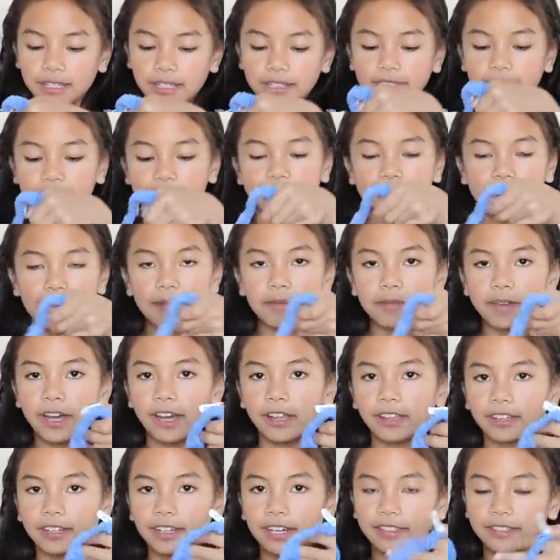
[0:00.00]
it's the same
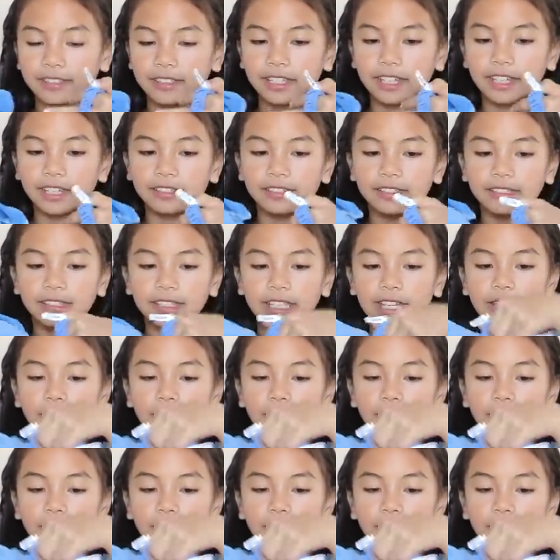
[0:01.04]
color as this.